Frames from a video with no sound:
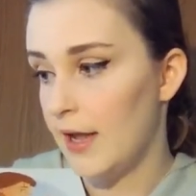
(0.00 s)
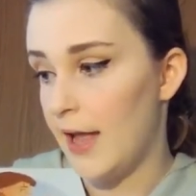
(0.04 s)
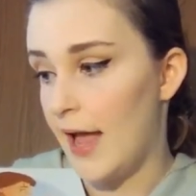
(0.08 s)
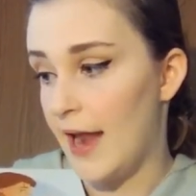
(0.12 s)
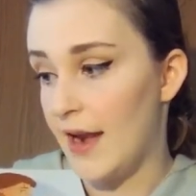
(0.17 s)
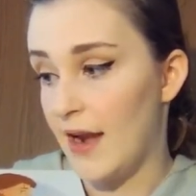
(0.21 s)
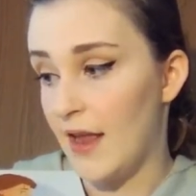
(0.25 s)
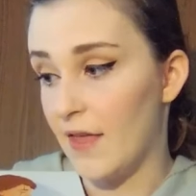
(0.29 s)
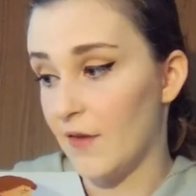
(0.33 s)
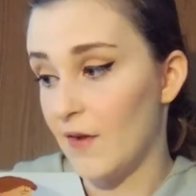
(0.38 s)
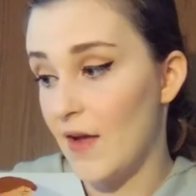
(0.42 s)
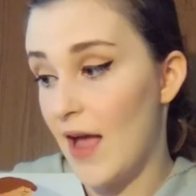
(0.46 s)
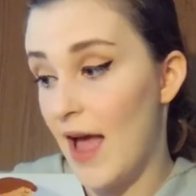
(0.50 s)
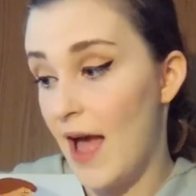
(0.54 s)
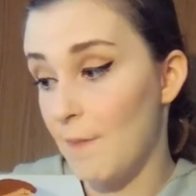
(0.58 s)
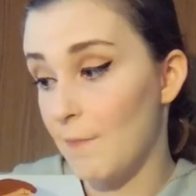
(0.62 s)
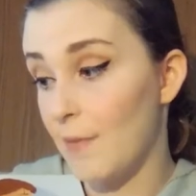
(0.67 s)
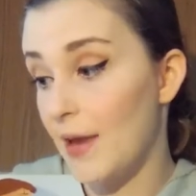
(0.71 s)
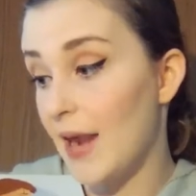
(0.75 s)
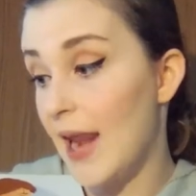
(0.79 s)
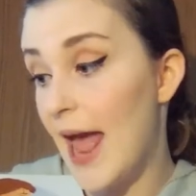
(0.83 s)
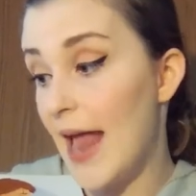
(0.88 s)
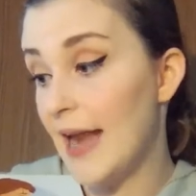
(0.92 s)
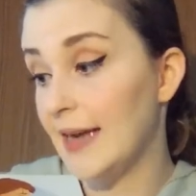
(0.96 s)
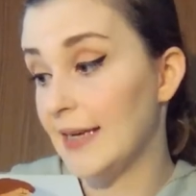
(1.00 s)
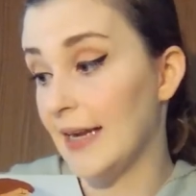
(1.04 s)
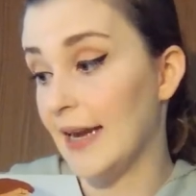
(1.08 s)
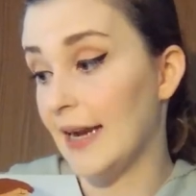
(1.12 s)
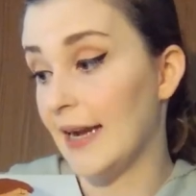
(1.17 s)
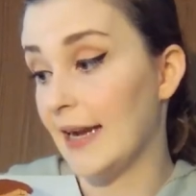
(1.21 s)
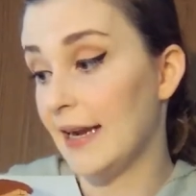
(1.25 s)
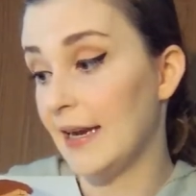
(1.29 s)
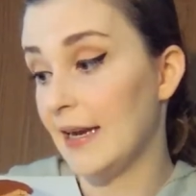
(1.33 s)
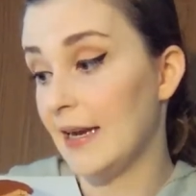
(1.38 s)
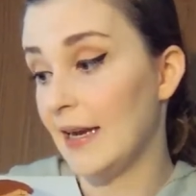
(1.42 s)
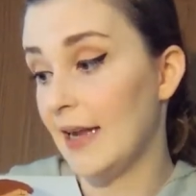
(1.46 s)
Another happy
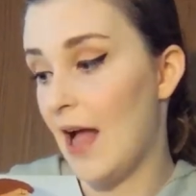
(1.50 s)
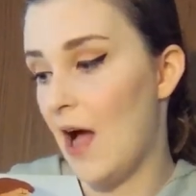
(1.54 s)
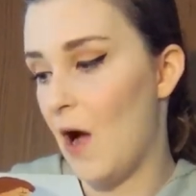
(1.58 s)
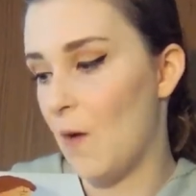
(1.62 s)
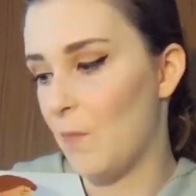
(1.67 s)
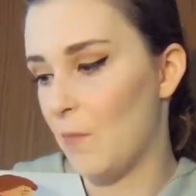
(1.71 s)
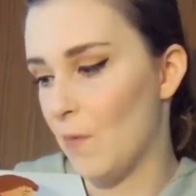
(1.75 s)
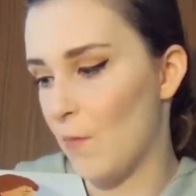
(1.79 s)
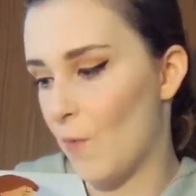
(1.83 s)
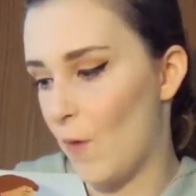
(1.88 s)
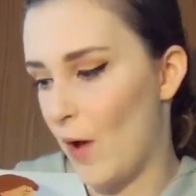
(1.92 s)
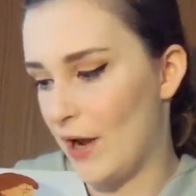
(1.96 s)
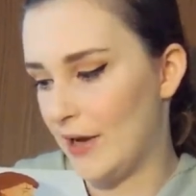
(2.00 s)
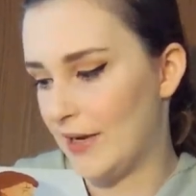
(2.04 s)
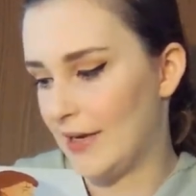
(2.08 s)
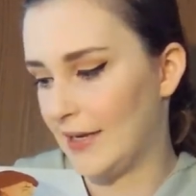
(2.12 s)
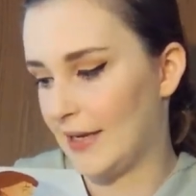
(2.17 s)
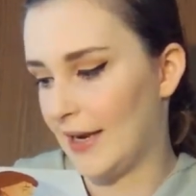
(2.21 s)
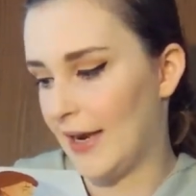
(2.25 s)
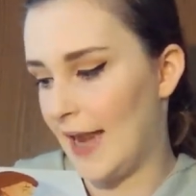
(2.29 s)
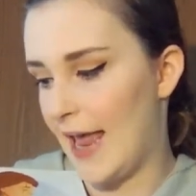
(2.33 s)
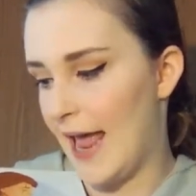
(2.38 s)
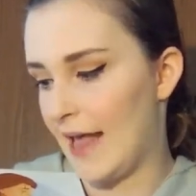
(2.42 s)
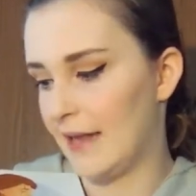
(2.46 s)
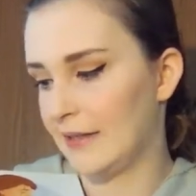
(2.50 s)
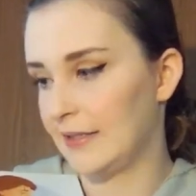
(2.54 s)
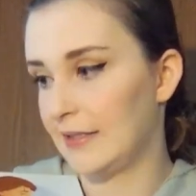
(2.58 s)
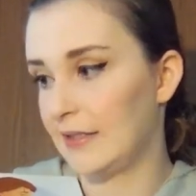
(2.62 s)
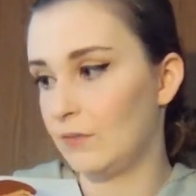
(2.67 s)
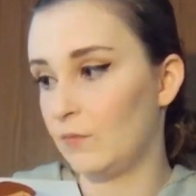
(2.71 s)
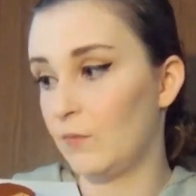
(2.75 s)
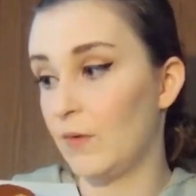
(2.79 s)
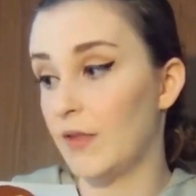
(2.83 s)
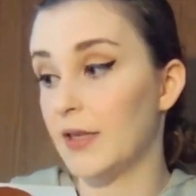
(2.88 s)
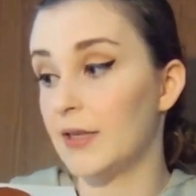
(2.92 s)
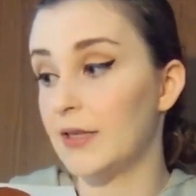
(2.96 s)
landing, Obi-Wan
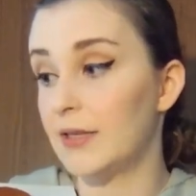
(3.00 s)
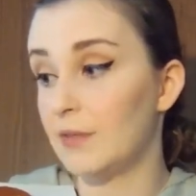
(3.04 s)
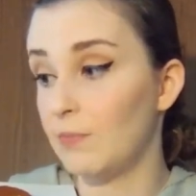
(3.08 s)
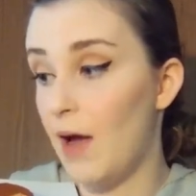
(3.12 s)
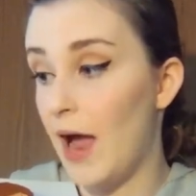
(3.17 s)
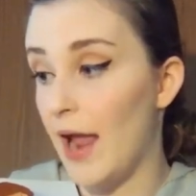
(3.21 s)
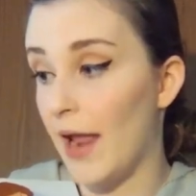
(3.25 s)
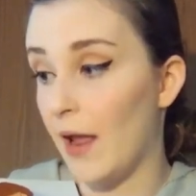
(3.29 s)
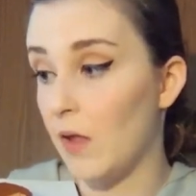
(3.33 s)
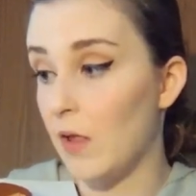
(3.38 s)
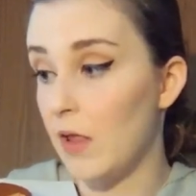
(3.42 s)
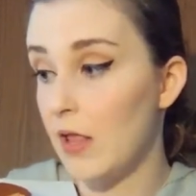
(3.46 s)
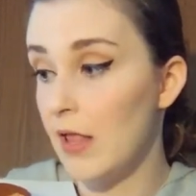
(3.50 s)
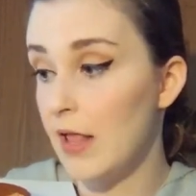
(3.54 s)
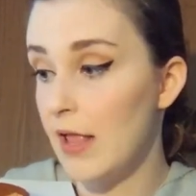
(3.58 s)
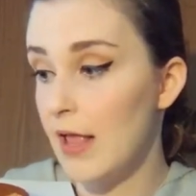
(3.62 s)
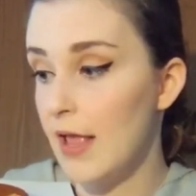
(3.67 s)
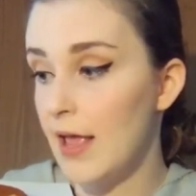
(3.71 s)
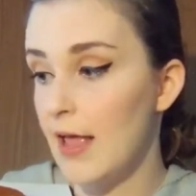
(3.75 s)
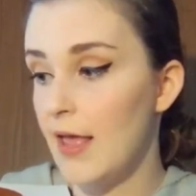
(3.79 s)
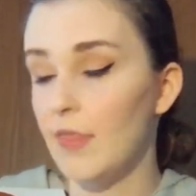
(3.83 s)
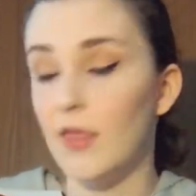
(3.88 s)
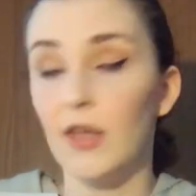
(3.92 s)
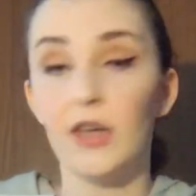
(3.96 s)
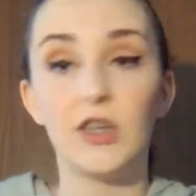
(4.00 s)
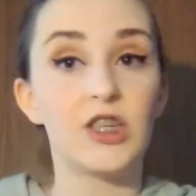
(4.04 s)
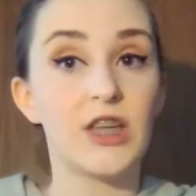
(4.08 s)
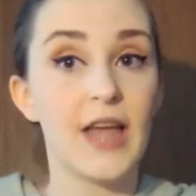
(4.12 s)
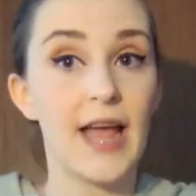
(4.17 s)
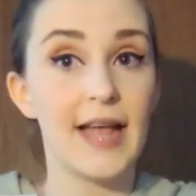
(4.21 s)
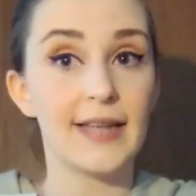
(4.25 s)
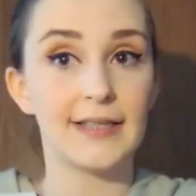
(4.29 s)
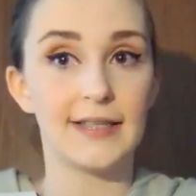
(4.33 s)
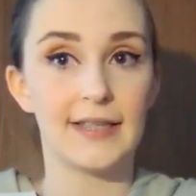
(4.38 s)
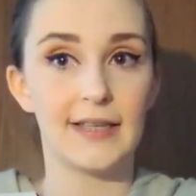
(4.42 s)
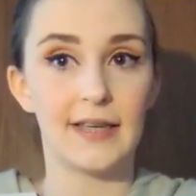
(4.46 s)
declares with a smile. The
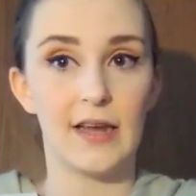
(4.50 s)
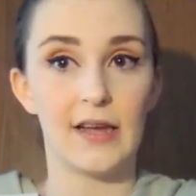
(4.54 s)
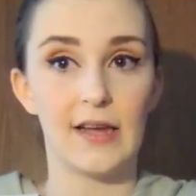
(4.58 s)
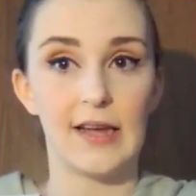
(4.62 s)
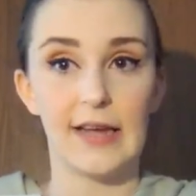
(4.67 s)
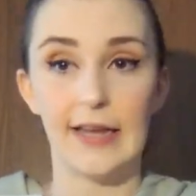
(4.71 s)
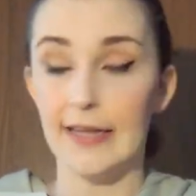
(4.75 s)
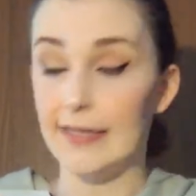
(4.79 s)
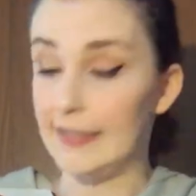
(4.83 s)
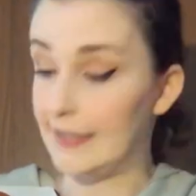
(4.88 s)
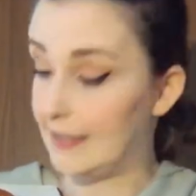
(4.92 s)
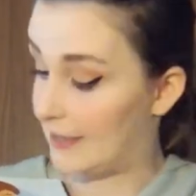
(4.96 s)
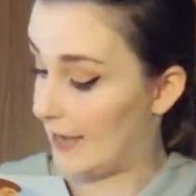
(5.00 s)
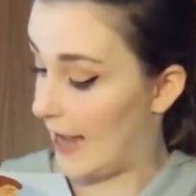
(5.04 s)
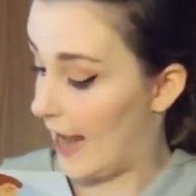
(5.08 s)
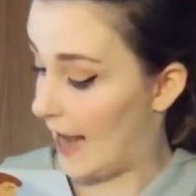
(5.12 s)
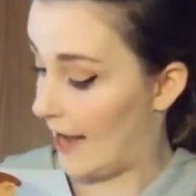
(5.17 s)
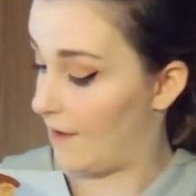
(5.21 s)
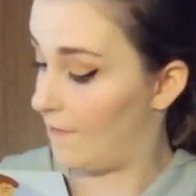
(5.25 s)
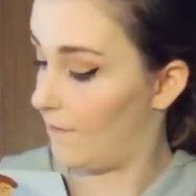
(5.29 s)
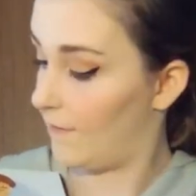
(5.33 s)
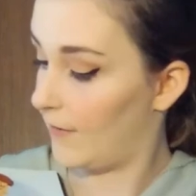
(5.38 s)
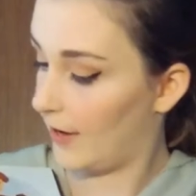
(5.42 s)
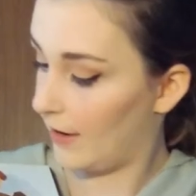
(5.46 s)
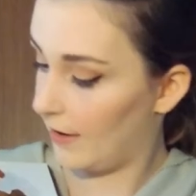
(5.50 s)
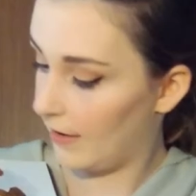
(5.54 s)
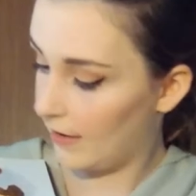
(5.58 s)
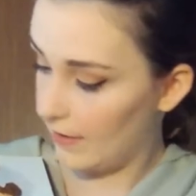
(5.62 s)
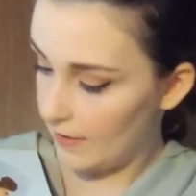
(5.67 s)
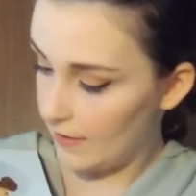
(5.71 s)
Chancellor is saved.